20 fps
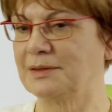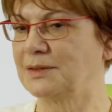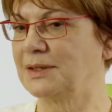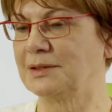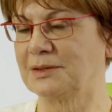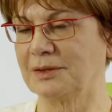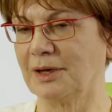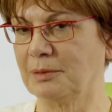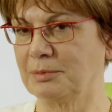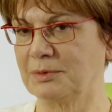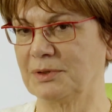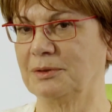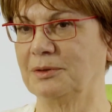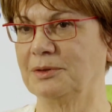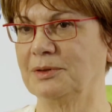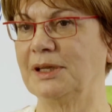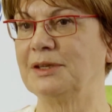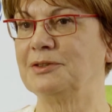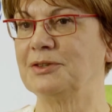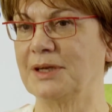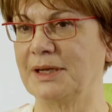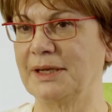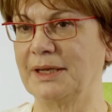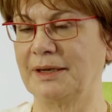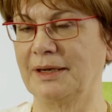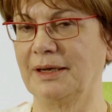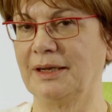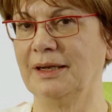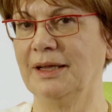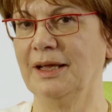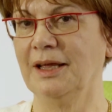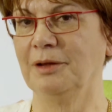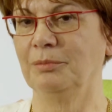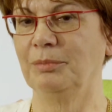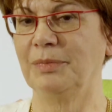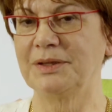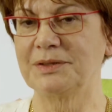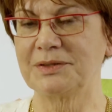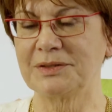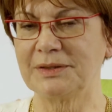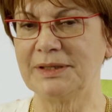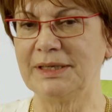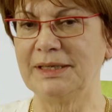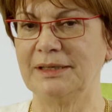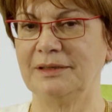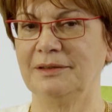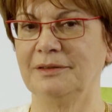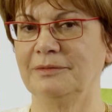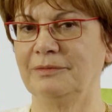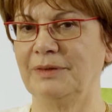it's absolutely general, but still